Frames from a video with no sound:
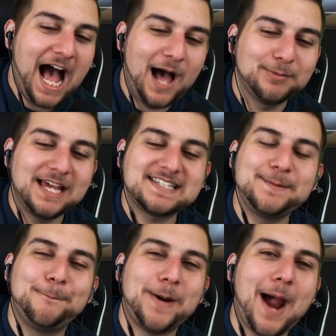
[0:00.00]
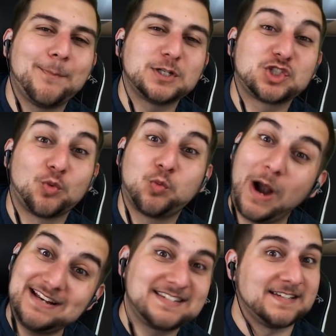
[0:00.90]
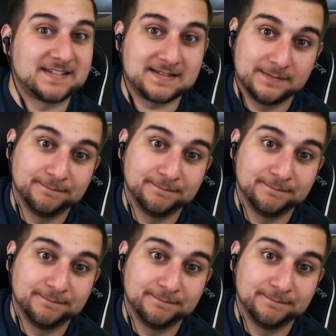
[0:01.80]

I'm guessing Bobbert's racist.